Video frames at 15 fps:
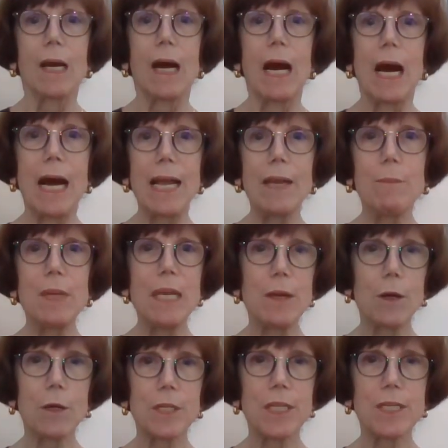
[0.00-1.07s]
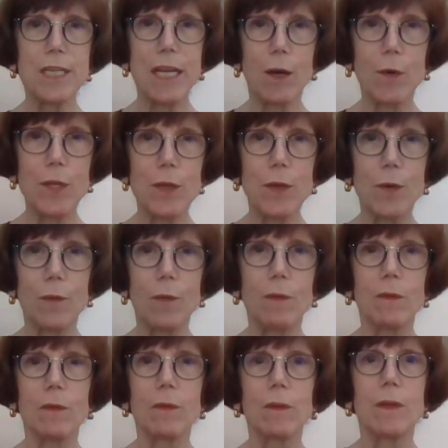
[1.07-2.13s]
I am here to tell you
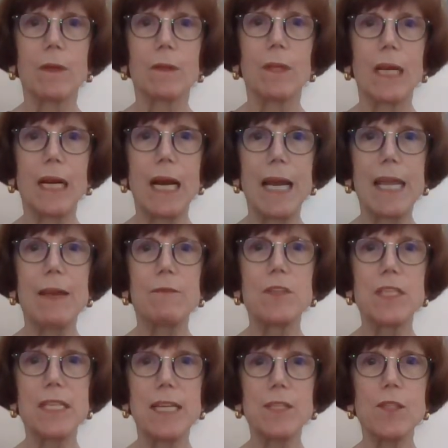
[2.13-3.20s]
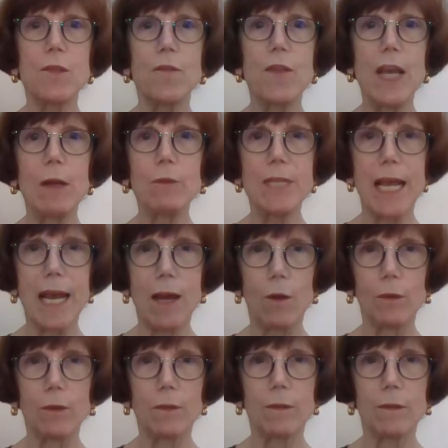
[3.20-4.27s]
that I have since found
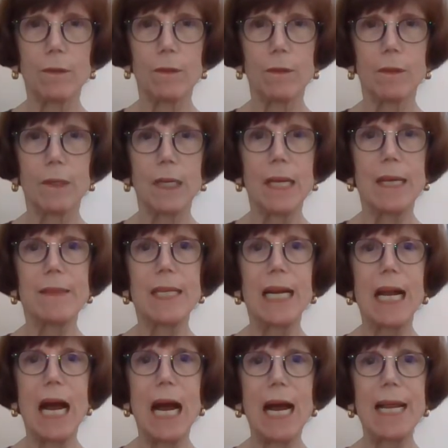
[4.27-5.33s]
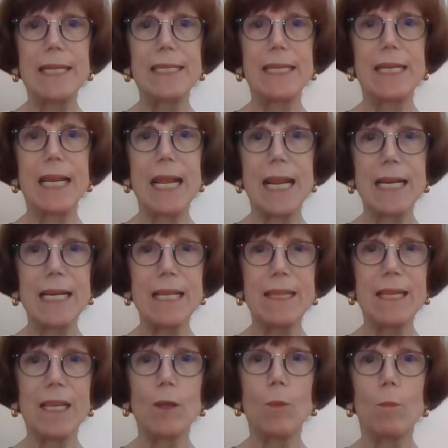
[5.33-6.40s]
out that I did
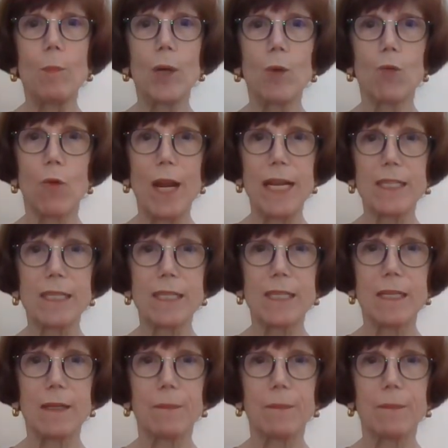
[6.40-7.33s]
anything but rest.